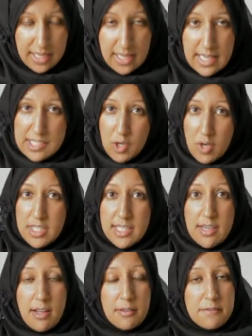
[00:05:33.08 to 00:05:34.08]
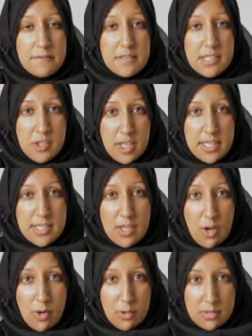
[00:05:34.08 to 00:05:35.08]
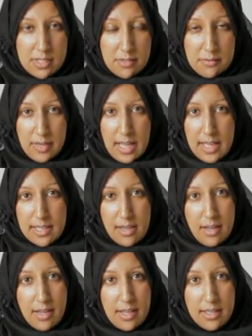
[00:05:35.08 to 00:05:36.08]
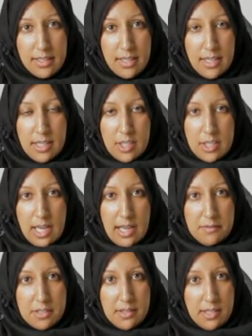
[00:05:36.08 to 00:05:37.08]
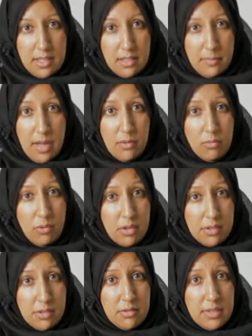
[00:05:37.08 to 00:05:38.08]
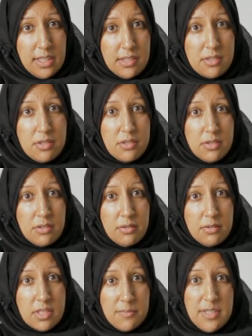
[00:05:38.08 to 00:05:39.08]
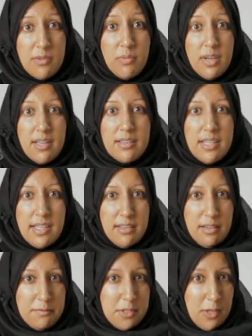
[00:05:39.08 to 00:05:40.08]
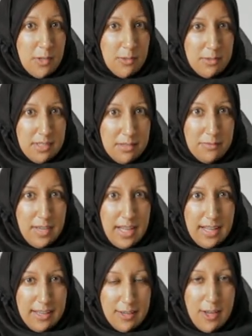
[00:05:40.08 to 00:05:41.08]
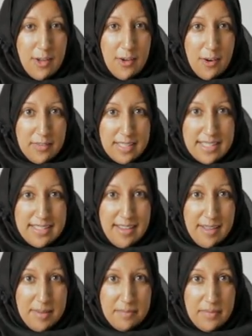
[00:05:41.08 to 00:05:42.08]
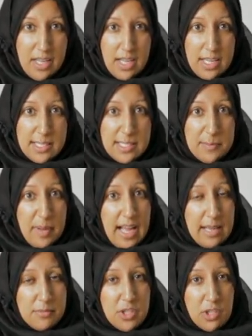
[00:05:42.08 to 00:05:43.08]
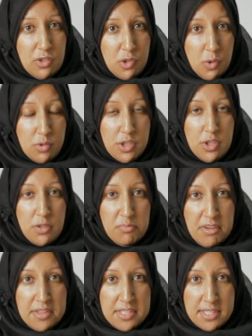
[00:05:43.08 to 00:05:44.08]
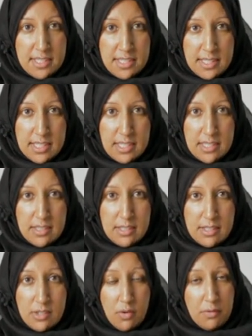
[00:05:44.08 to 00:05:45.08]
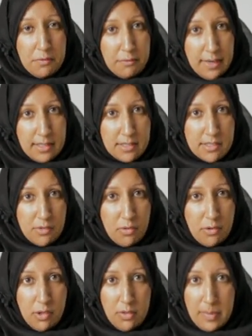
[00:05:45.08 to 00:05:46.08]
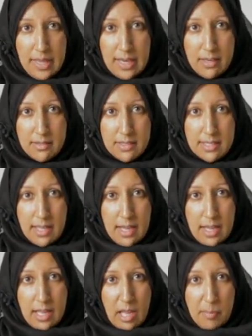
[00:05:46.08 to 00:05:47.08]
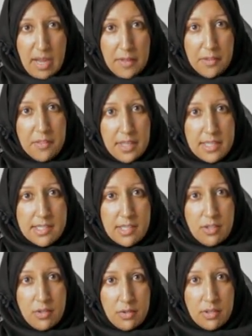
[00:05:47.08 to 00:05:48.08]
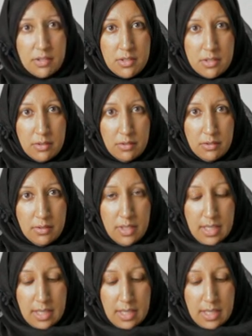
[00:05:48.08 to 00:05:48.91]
it's not enough to just hold the flag high. You have to think about what you need to do to be worthy enough to hold the flag of Islam. So perhaps you can talk to your brothers and sisters, your friends or your parents about the things that you can do